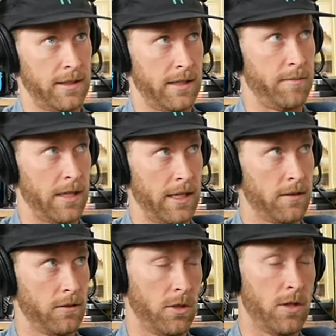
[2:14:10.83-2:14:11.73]
And I'm like,
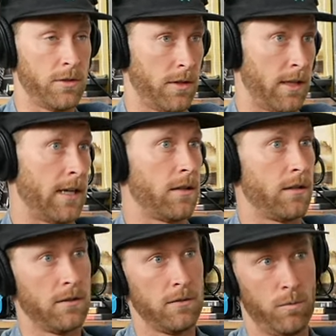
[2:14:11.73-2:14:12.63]
yo, so like,
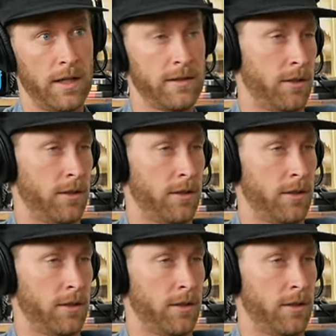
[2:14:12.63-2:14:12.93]
what's